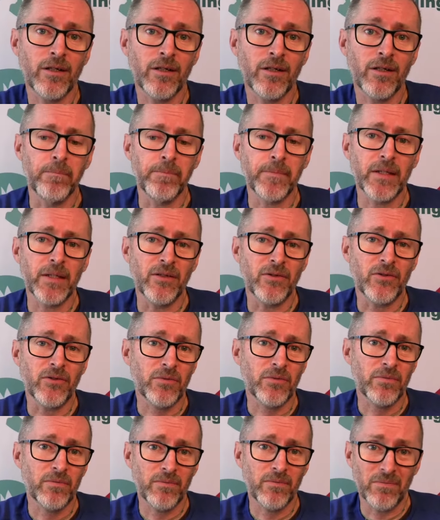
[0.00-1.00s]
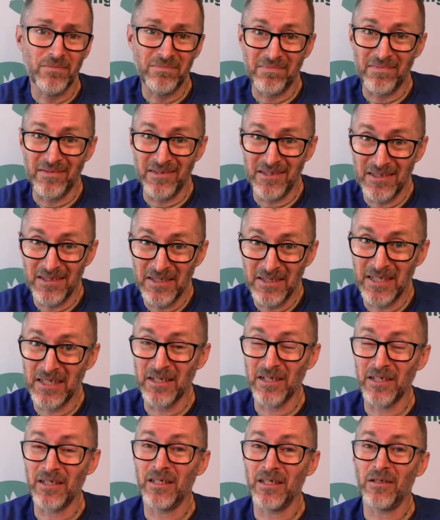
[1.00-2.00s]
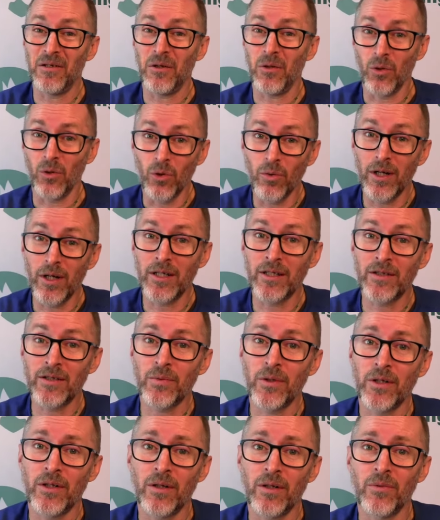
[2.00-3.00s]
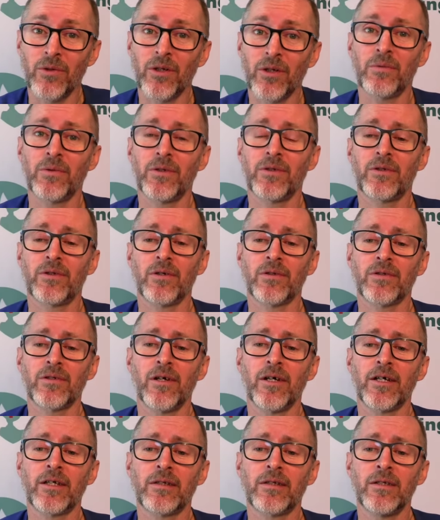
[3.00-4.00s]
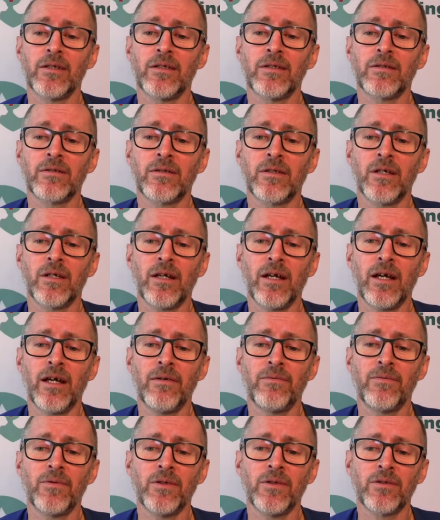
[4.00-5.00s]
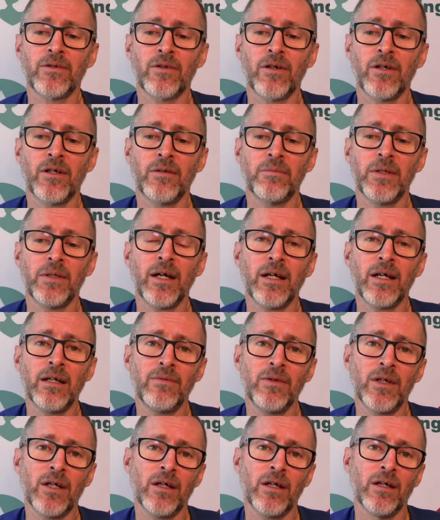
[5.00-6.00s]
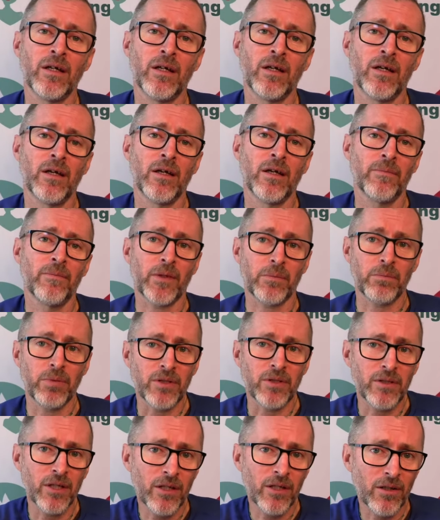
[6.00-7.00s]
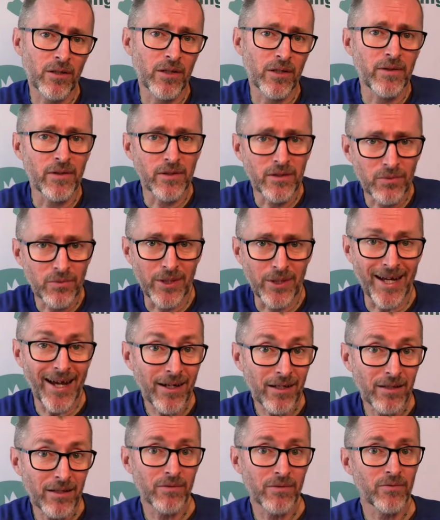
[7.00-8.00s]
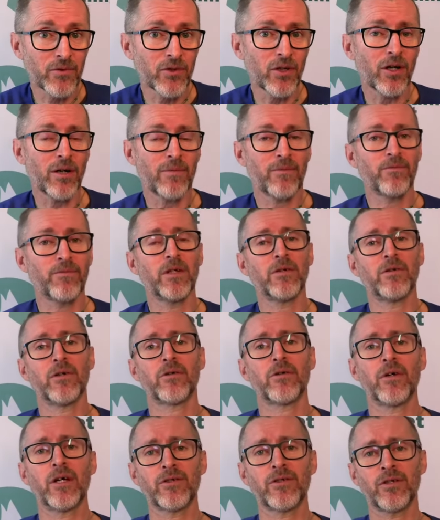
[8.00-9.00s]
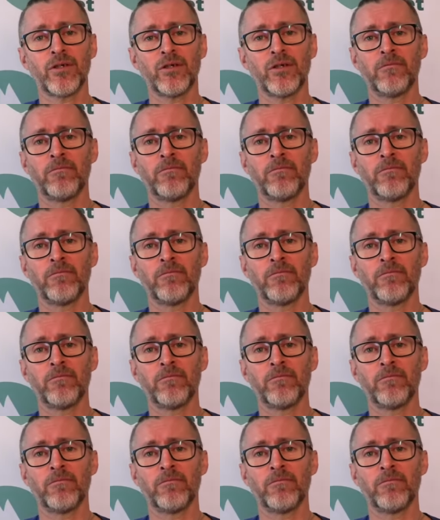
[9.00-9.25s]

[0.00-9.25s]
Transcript: it's nearly always when I work with dogs like this that have this kind of behavior, particularly this reactive type fear aggression,